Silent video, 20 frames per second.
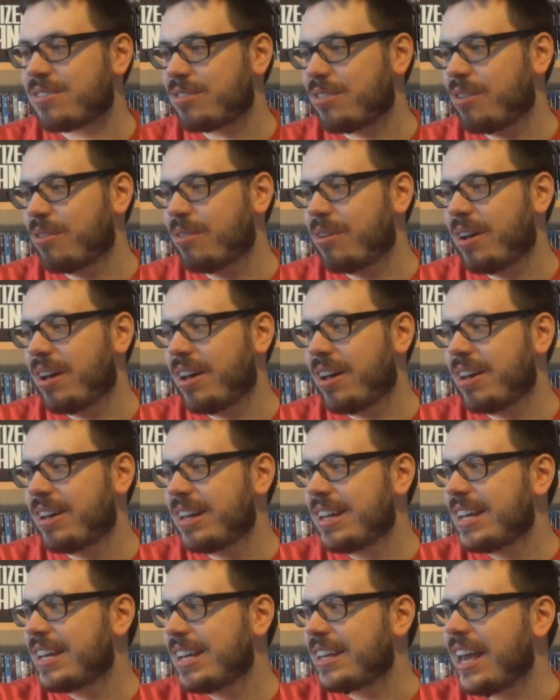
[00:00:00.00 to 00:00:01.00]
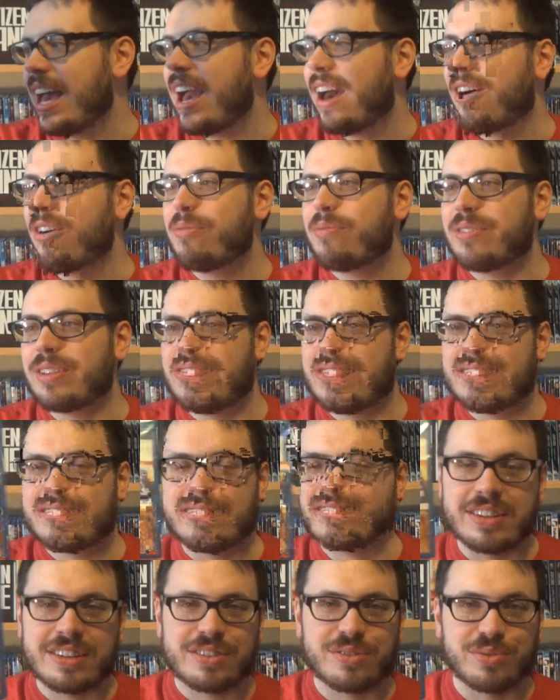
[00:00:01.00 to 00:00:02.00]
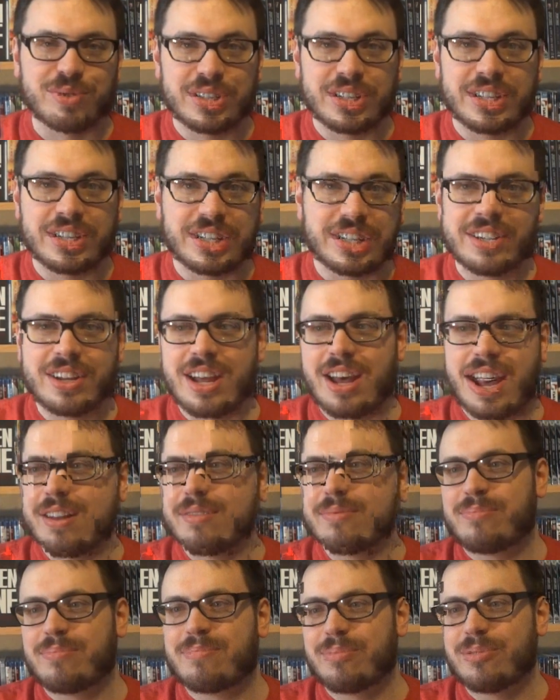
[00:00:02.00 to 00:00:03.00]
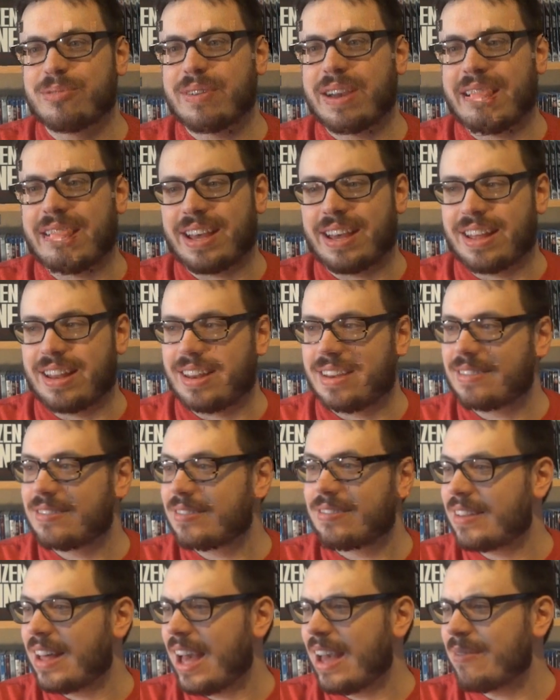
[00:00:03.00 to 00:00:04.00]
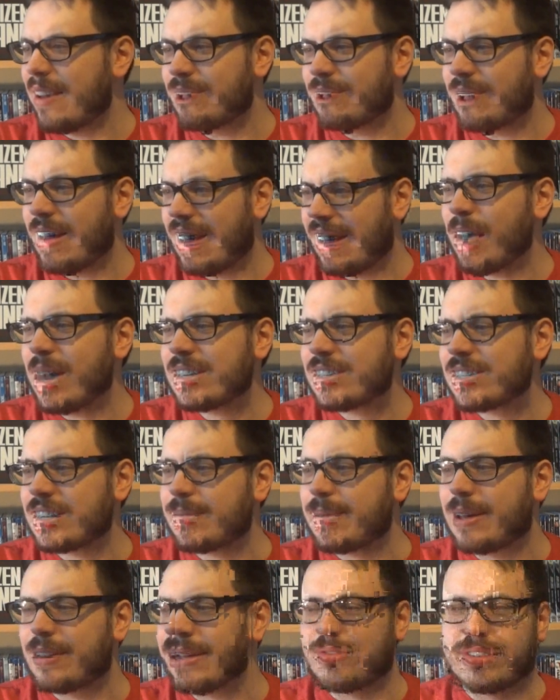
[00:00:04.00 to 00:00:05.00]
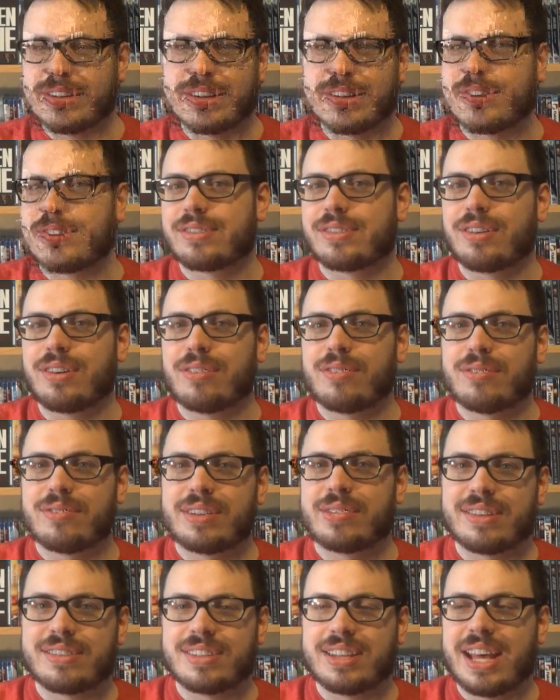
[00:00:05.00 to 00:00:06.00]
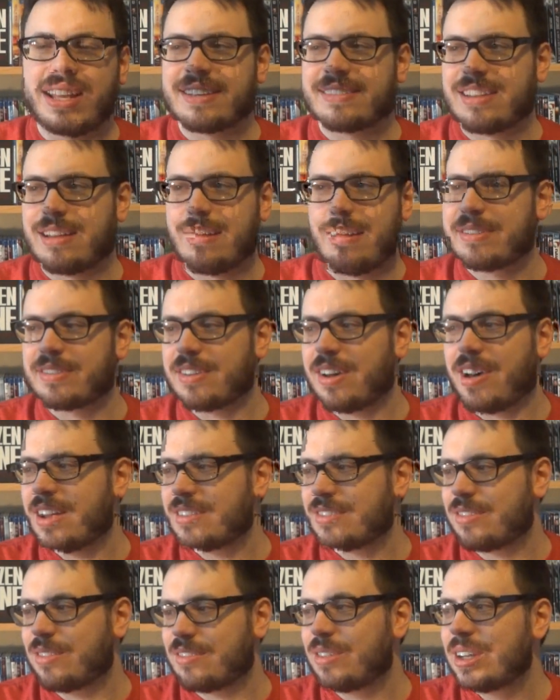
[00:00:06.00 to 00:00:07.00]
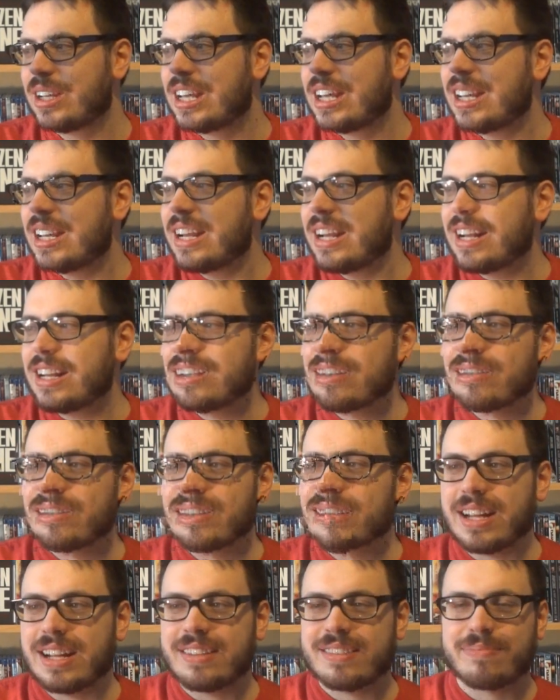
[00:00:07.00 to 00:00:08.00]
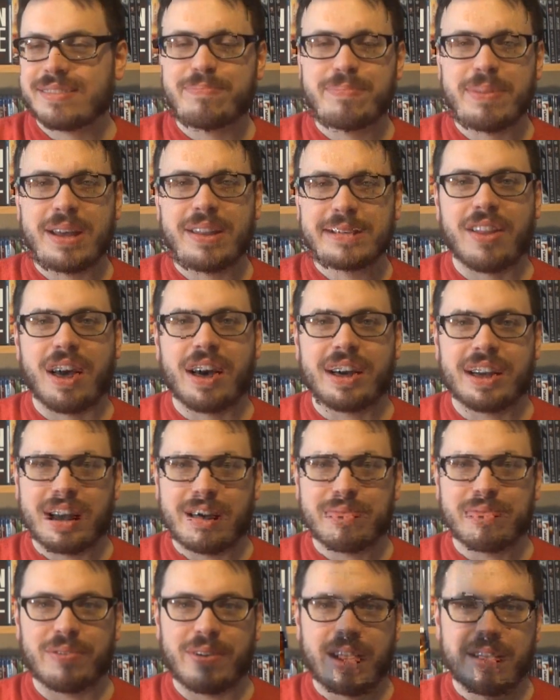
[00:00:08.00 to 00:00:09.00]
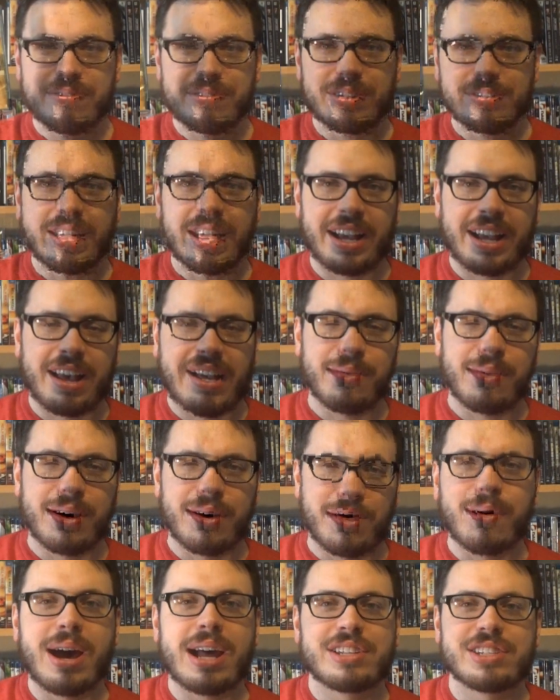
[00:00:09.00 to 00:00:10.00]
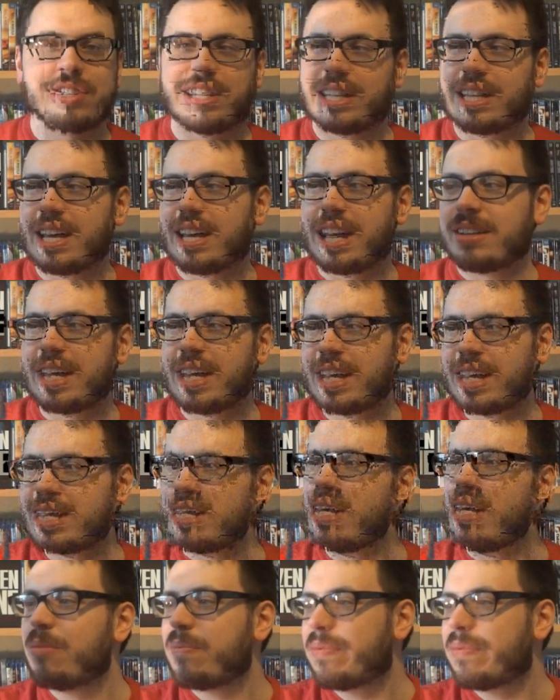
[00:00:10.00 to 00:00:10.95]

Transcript: so yeah, hopefully this looks really good on Blu-ray. And I watched it about 3 years ago. That's the last time I saw it, so it's been long enough where I feel like I want to watch it again. So